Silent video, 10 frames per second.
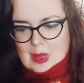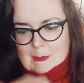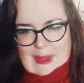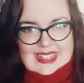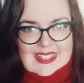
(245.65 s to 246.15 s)

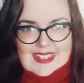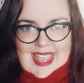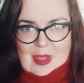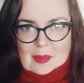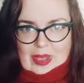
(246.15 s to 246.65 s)
battered
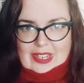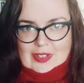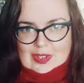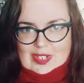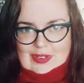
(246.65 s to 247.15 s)
down by a
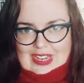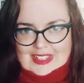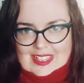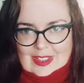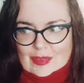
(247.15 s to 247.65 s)
dodgy
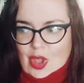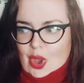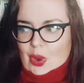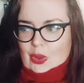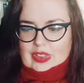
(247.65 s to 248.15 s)
relative,
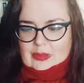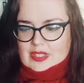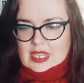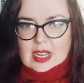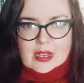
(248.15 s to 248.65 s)
or there were,
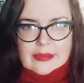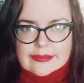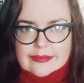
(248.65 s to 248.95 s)
you know,